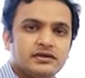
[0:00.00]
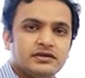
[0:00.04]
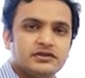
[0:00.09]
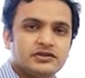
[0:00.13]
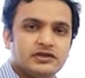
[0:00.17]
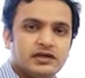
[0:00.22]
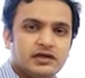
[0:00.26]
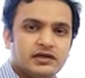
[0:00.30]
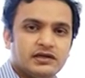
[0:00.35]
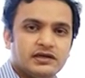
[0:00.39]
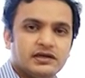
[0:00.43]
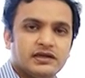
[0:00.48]

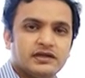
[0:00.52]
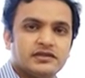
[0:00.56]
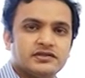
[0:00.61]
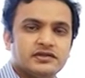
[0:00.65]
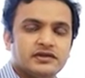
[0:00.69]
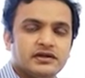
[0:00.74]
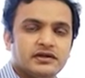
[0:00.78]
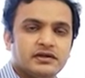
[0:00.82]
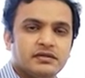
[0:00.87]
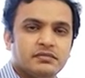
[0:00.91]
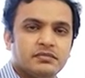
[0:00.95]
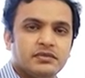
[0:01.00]
shrunk
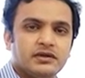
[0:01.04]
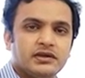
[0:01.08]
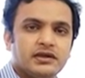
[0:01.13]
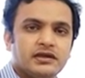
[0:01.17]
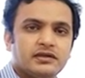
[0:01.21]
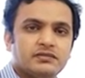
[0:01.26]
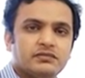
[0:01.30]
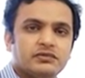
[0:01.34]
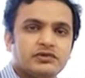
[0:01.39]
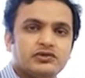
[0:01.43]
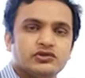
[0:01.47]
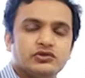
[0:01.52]
considerably
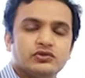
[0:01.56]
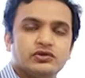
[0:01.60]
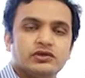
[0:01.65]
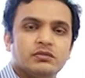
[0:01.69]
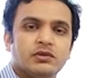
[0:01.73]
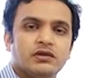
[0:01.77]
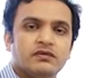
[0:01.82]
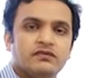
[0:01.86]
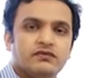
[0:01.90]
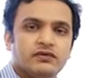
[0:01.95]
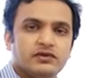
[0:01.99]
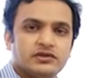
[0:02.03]
and was
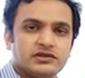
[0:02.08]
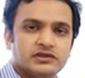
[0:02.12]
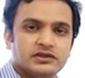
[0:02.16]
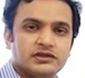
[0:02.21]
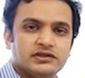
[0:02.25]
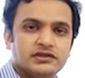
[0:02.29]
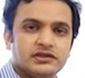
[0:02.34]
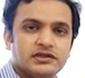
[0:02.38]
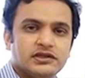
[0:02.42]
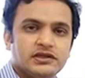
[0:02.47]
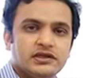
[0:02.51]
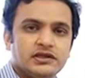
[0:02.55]
suitable for
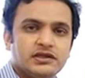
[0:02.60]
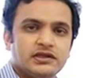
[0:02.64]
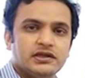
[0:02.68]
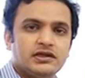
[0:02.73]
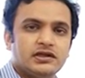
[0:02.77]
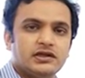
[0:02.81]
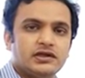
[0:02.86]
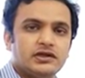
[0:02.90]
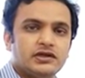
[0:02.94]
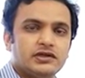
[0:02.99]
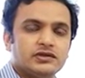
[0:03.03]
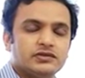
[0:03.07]
surgery.
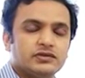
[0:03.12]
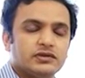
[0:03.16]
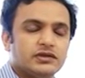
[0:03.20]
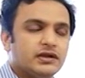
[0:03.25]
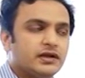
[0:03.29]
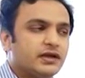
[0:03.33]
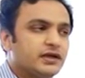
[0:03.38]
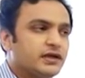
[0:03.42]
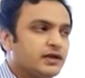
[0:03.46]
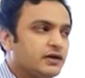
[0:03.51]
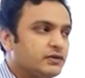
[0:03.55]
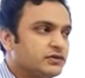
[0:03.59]
So
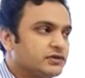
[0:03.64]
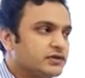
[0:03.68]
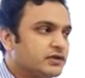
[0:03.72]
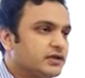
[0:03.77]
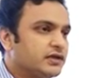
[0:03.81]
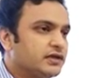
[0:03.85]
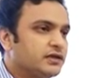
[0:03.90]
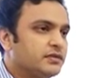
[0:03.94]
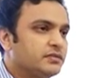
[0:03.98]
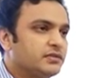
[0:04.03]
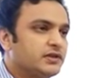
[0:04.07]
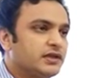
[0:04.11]
then I
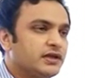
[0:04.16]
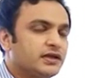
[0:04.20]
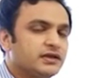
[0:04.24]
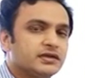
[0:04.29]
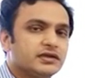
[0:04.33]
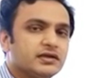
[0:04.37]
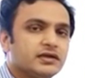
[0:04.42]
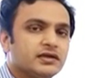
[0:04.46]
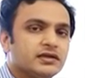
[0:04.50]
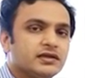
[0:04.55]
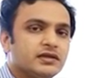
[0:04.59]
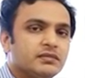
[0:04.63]
counseled him
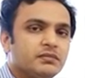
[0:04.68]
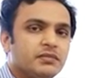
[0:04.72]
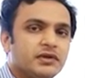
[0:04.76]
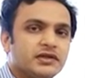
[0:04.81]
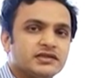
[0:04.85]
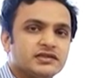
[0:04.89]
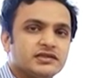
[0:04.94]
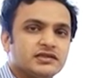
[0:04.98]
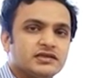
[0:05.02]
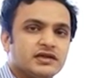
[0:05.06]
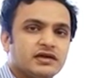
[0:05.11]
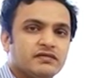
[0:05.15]
that the
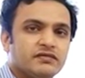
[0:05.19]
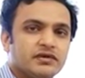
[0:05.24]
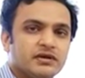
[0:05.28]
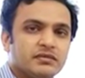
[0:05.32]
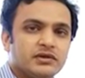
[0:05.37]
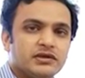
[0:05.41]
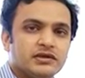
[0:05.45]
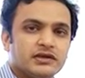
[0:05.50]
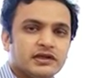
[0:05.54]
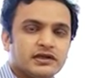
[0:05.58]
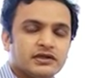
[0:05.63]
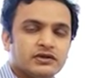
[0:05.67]
best
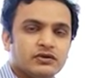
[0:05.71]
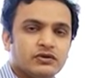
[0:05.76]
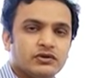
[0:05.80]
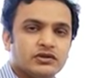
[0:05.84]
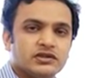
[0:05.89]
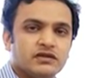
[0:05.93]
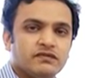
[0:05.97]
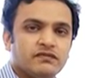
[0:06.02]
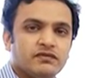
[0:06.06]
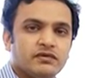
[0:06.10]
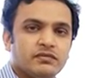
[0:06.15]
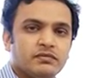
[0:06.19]
available
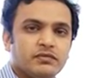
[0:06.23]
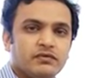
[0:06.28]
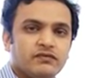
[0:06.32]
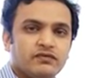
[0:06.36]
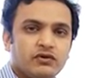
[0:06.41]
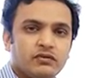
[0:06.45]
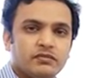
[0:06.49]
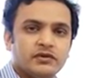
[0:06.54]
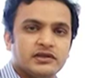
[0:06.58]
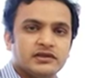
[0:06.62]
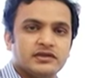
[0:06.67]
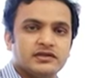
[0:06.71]
technology for
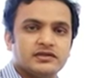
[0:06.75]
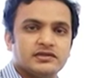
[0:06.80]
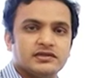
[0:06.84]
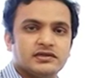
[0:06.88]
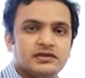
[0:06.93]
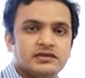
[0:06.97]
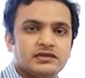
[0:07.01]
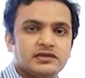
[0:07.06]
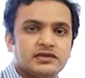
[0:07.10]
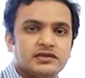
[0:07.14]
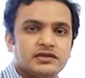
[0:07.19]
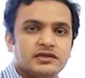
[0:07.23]
performing the
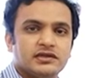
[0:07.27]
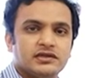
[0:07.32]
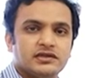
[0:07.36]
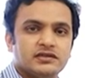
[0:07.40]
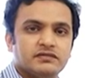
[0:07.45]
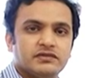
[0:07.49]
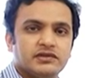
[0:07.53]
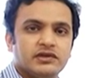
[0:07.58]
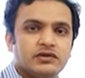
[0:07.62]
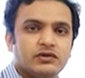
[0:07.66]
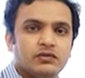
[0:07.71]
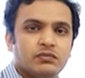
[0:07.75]
surgery
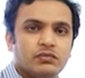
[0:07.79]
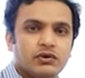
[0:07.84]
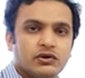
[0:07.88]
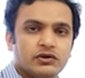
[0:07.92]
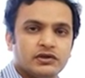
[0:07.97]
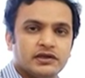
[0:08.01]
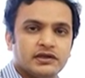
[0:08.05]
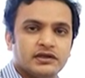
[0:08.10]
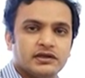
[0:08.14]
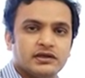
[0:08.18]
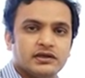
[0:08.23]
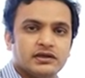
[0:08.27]
is with the
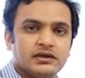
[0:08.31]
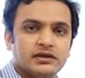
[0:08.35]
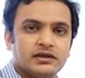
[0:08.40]
robotic